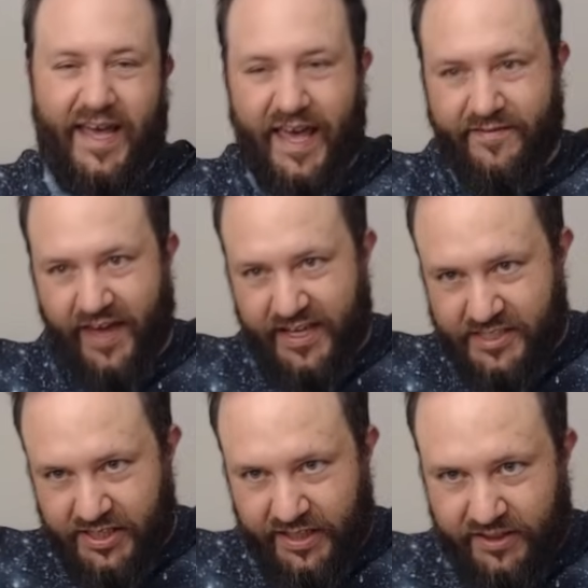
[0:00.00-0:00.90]
have
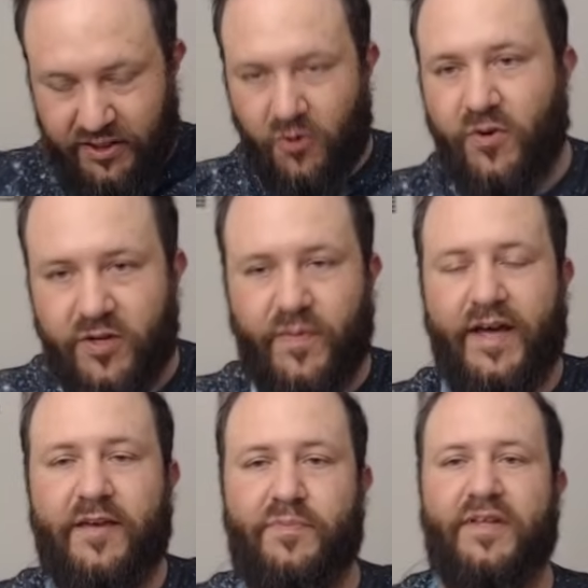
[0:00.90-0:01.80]
actually lowered
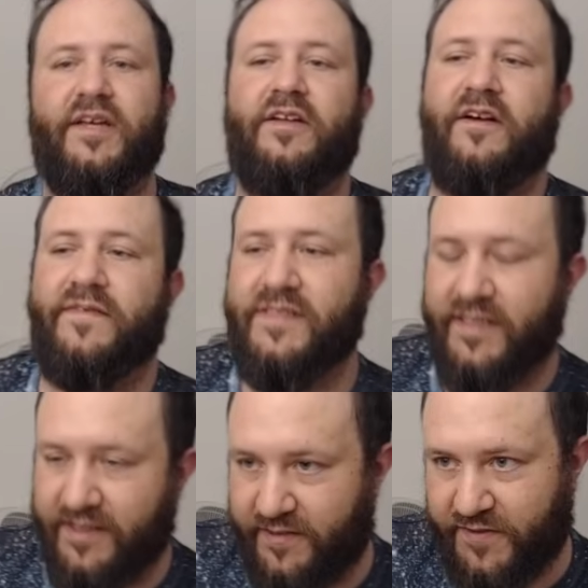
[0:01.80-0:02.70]
my opinion of
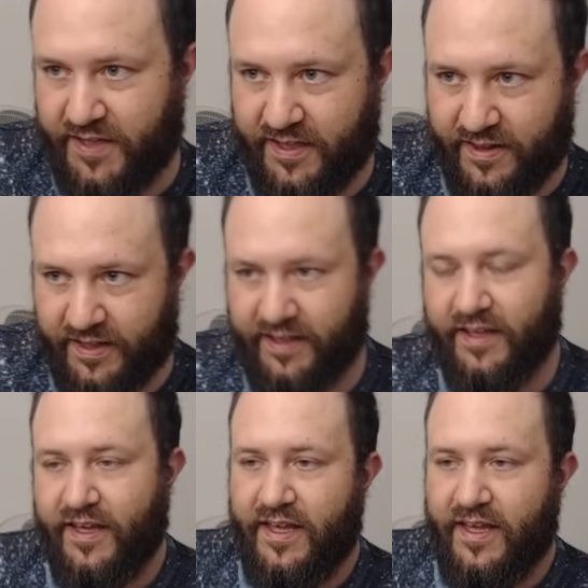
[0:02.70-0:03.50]
significantly.